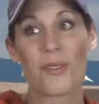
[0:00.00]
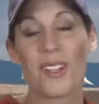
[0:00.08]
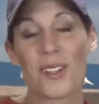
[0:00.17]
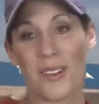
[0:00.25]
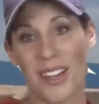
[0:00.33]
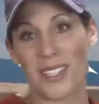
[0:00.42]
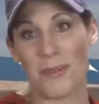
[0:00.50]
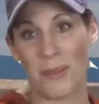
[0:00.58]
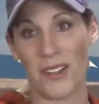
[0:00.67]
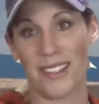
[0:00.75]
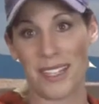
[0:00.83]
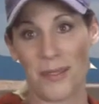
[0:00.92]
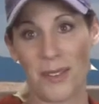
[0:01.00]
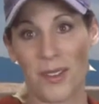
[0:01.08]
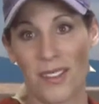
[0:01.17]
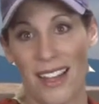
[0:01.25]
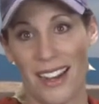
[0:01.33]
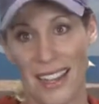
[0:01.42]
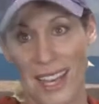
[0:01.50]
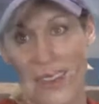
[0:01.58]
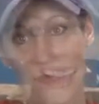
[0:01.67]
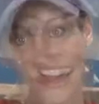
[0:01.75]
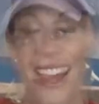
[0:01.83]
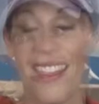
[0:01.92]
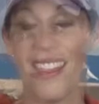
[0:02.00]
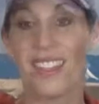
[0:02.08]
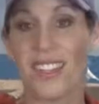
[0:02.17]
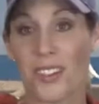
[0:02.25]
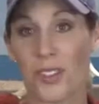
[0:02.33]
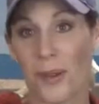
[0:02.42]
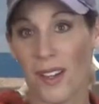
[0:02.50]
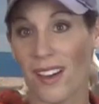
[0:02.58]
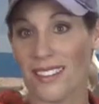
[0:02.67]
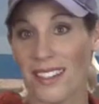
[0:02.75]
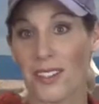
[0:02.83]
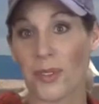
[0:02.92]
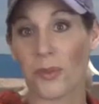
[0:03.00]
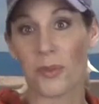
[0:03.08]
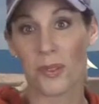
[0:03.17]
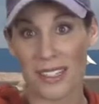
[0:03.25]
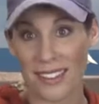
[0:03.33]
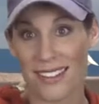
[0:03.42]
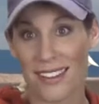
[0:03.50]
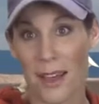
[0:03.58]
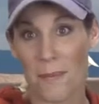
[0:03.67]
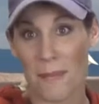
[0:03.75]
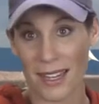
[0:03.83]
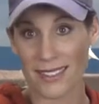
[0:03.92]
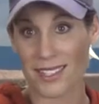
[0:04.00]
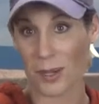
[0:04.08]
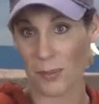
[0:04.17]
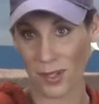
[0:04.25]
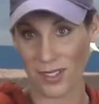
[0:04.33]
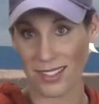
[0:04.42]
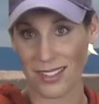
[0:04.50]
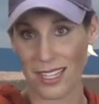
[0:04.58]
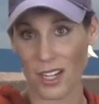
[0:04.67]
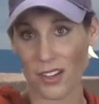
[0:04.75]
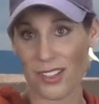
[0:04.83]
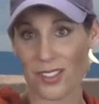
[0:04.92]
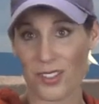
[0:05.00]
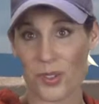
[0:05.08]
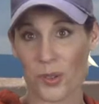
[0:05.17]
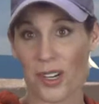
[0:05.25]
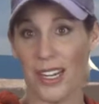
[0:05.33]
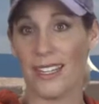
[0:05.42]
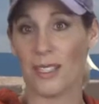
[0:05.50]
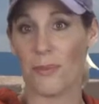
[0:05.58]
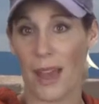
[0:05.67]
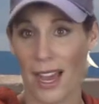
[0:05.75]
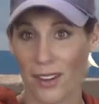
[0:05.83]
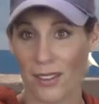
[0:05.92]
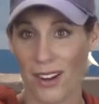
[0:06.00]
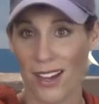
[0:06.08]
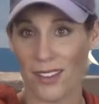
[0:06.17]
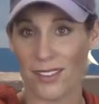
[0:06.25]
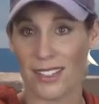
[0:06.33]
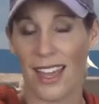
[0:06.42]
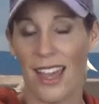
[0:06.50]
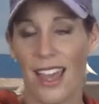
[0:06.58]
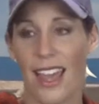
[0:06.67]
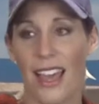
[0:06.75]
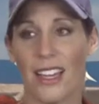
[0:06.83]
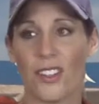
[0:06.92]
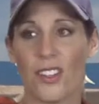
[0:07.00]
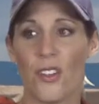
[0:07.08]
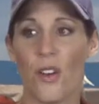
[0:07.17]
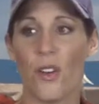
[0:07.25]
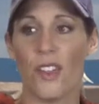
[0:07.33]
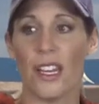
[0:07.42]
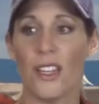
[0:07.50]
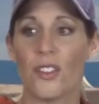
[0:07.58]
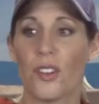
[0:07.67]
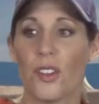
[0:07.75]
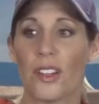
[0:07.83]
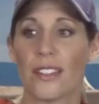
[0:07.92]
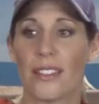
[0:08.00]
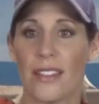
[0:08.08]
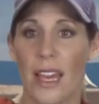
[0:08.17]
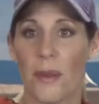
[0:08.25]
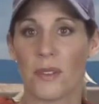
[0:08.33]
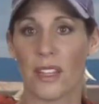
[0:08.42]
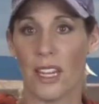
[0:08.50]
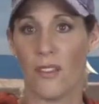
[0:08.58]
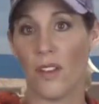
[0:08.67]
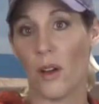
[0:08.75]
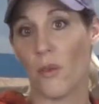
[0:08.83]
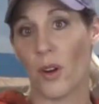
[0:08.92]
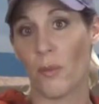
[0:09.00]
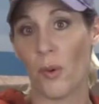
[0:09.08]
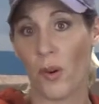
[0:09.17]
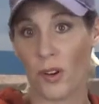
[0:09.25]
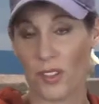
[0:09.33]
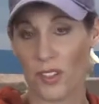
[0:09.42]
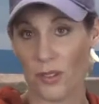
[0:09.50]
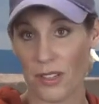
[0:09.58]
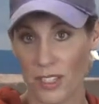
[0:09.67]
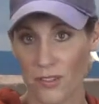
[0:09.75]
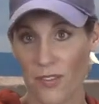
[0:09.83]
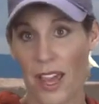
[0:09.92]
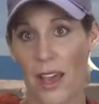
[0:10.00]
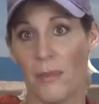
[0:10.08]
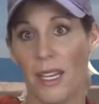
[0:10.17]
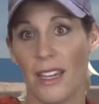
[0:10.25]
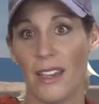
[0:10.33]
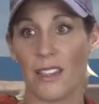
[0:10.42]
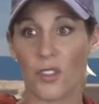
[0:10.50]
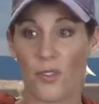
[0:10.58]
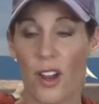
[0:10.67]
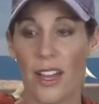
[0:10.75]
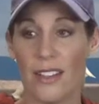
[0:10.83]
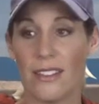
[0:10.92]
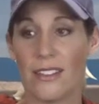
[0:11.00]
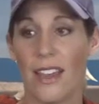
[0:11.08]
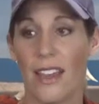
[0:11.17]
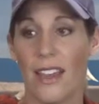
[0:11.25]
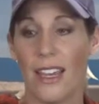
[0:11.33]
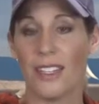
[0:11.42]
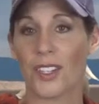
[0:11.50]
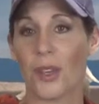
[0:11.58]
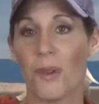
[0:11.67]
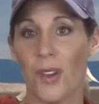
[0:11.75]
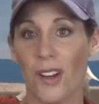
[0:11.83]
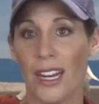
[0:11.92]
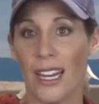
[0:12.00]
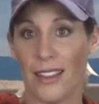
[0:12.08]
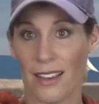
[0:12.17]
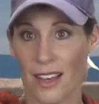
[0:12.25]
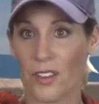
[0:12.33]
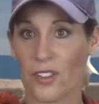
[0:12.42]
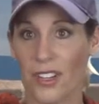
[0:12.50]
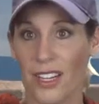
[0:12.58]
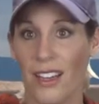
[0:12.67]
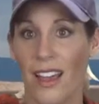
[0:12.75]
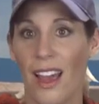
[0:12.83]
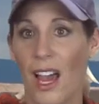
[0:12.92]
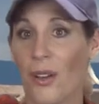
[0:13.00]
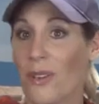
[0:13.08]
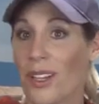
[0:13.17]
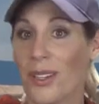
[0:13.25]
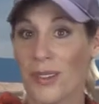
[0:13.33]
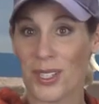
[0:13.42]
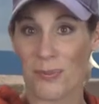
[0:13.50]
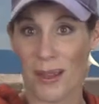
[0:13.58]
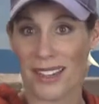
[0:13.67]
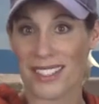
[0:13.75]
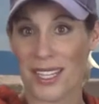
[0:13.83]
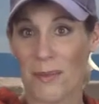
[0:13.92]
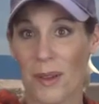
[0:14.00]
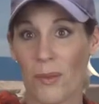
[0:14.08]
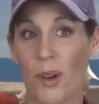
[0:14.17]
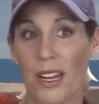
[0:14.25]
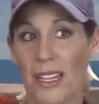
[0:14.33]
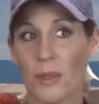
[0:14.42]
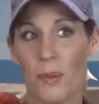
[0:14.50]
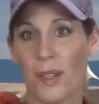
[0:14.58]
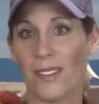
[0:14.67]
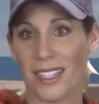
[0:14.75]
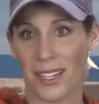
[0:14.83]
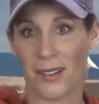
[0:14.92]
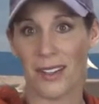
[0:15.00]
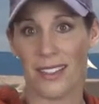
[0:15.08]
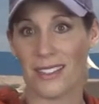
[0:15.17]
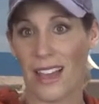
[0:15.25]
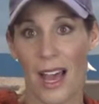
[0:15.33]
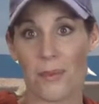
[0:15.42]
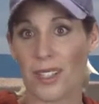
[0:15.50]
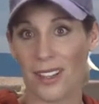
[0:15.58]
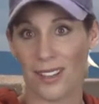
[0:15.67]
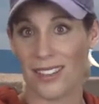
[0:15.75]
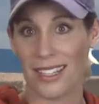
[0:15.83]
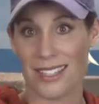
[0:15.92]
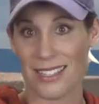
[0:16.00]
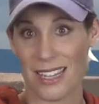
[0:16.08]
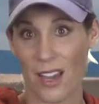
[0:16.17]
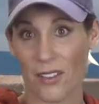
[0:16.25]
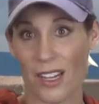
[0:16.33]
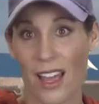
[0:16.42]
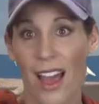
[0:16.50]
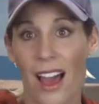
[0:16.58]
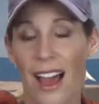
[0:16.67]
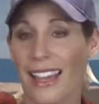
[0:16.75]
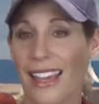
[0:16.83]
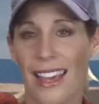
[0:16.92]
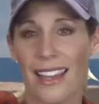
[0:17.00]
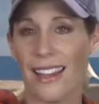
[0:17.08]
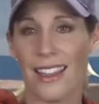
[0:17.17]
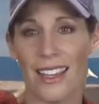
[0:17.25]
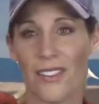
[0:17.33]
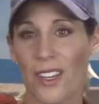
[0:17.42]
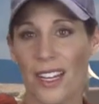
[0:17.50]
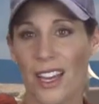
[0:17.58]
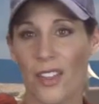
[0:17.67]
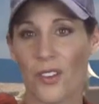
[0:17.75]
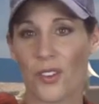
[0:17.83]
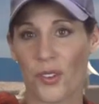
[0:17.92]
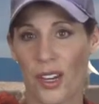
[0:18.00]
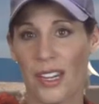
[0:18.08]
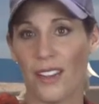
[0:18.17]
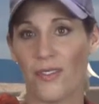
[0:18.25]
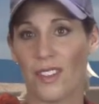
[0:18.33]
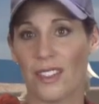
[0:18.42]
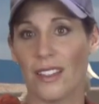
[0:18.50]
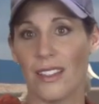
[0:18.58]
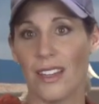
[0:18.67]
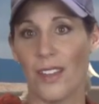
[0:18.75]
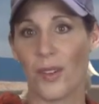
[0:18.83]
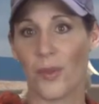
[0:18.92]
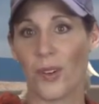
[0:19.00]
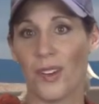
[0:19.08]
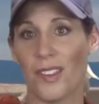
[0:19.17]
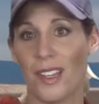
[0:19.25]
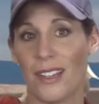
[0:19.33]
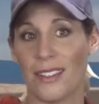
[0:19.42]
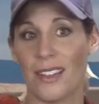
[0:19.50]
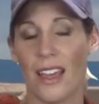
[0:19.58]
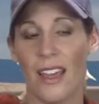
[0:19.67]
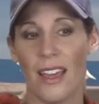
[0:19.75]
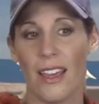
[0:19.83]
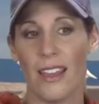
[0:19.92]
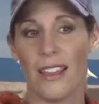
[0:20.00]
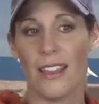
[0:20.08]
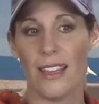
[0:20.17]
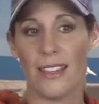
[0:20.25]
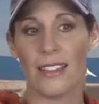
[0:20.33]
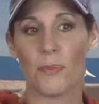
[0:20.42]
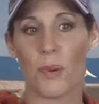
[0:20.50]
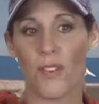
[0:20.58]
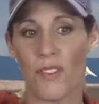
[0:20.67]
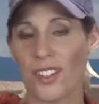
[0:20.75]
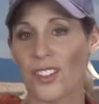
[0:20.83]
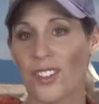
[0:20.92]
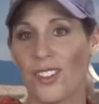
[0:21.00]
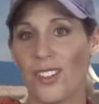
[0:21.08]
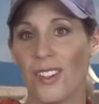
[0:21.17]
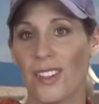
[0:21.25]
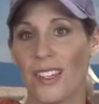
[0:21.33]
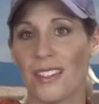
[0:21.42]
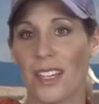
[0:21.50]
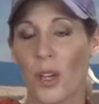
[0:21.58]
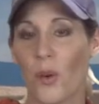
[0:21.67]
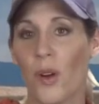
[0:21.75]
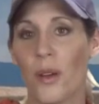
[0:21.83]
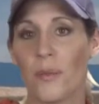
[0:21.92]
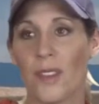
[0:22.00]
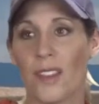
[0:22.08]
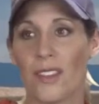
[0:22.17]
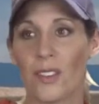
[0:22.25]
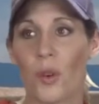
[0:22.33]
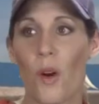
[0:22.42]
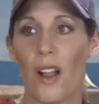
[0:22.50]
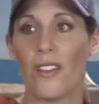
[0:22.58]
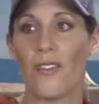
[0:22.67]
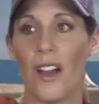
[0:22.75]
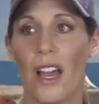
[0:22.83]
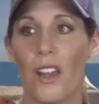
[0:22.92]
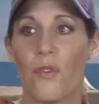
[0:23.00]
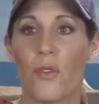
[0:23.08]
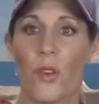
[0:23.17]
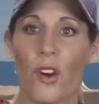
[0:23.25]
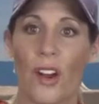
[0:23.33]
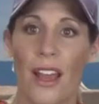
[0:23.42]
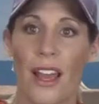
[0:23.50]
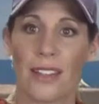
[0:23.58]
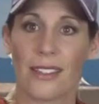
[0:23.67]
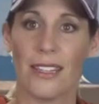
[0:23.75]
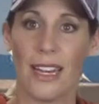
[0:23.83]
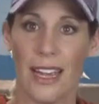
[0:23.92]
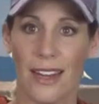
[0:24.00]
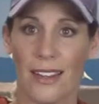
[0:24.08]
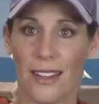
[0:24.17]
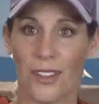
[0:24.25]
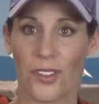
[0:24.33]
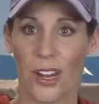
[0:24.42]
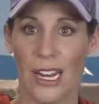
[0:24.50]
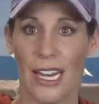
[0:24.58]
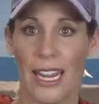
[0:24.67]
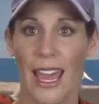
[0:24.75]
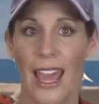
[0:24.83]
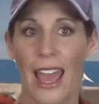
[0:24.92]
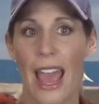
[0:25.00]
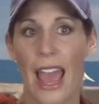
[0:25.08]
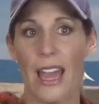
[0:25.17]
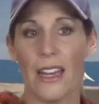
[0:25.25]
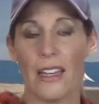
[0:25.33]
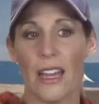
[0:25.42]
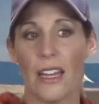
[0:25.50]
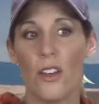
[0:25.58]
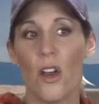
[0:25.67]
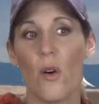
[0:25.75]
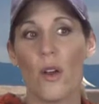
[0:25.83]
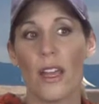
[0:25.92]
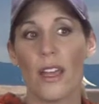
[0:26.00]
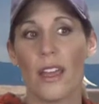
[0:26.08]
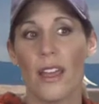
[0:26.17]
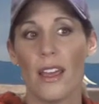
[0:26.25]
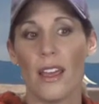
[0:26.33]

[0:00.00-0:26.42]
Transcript: really great experience, and I'm so glad I came. I think Dr. Piazza is a really amazing person to hear his story and his background, and to know that he took steps that he felt were important to his family, his friends, his community, and the country. I really respect him, and what he's built here is absolutely astounding. I can't think of any other training facility in the world that is this professional, this equipped, this qualified for excellent handgun training, and knowing